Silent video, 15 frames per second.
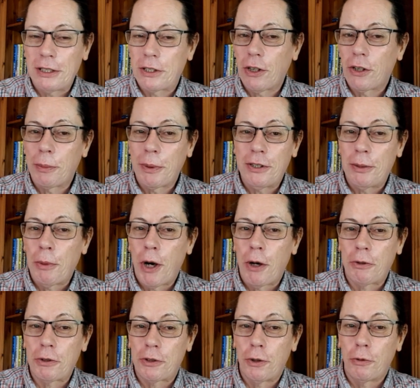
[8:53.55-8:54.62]
there's got to be some
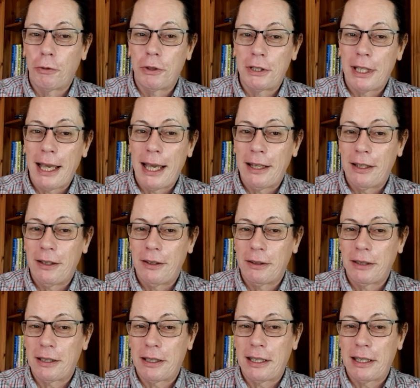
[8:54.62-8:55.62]
horror stories there that